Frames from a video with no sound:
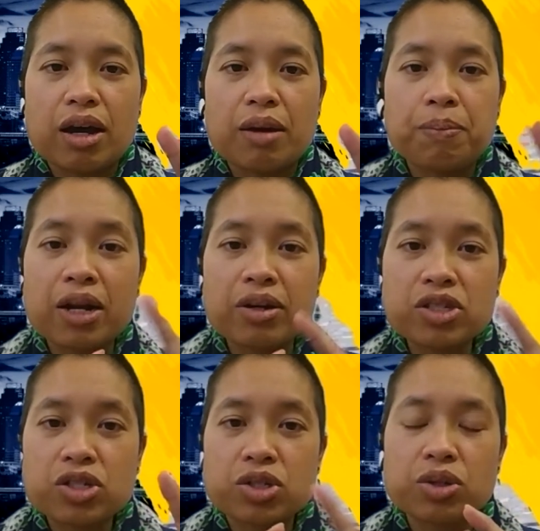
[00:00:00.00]

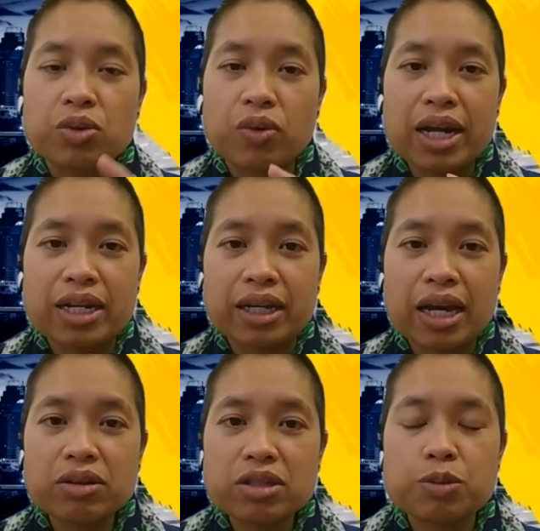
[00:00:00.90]
parents to the right
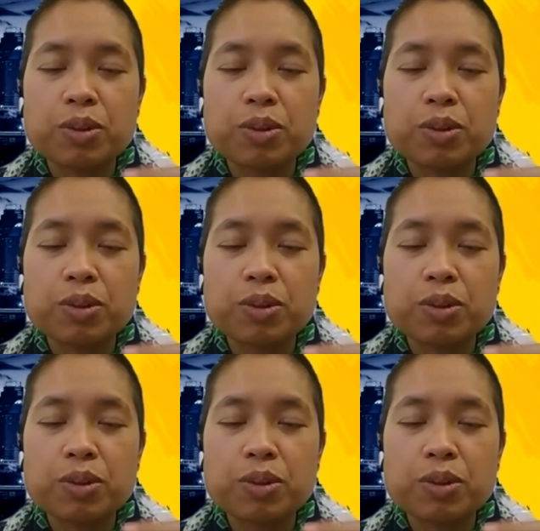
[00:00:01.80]
accounts,